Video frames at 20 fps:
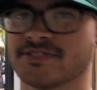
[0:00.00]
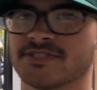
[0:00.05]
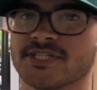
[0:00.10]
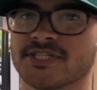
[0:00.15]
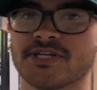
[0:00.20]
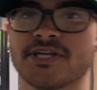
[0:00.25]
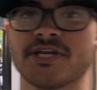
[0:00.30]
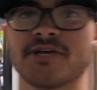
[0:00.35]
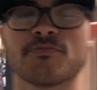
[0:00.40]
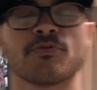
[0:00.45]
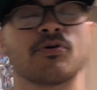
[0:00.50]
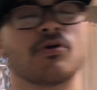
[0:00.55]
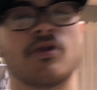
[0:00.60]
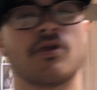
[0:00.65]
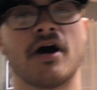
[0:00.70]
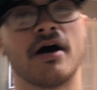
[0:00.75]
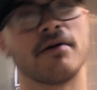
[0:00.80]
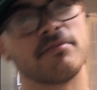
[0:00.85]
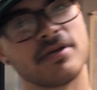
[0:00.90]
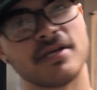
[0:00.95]
Jillian will
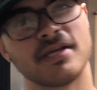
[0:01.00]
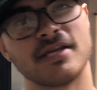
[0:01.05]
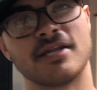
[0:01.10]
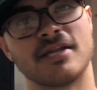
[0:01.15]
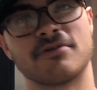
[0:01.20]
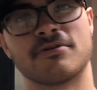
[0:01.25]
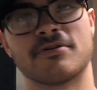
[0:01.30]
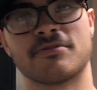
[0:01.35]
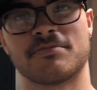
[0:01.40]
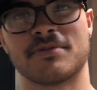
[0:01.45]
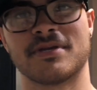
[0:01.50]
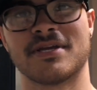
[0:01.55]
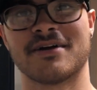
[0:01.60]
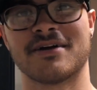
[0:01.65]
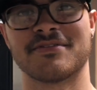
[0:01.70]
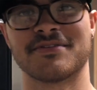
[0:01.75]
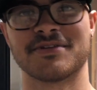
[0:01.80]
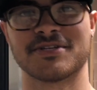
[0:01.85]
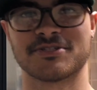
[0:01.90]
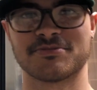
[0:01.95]
not be eating with me
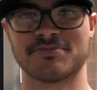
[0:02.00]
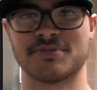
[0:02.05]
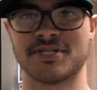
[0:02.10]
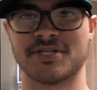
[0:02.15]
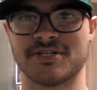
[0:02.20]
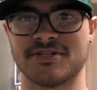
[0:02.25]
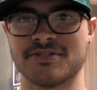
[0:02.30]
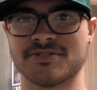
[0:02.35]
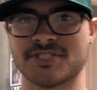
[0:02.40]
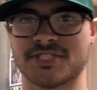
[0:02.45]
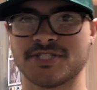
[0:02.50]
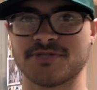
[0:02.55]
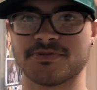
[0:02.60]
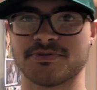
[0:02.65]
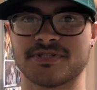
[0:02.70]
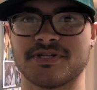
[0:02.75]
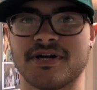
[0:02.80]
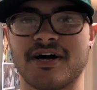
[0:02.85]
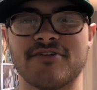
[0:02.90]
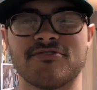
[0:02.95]
on this meal. She was
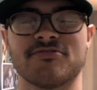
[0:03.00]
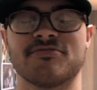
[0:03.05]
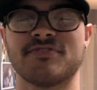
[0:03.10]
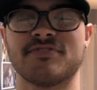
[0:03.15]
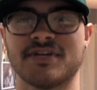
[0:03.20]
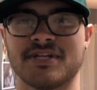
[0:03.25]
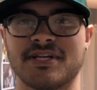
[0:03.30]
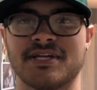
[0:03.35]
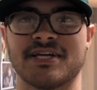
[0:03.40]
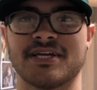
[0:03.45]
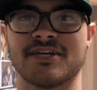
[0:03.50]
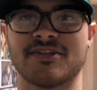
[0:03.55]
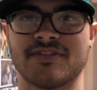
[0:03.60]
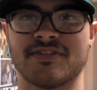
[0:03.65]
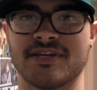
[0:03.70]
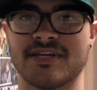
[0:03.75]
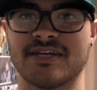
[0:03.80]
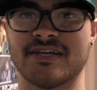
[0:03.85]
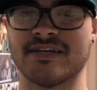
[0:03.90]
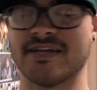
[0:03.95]
not feeling
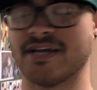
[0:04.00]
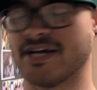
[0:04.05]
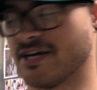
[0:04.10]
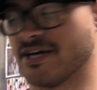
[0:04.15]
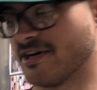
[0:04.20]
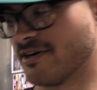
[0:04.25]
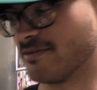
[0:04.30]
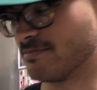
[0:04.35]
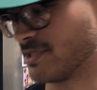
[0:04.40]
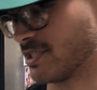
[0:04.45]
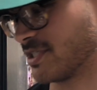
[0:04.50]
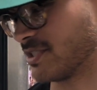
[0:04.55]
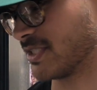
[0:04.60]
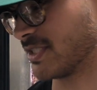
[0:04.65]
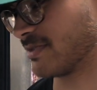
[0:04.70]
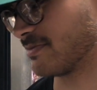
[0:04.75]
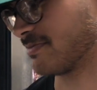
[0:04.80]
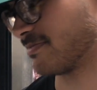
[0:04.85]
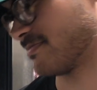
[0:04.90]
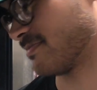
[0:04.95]
the
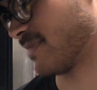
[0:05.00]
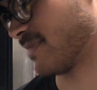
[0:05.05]
just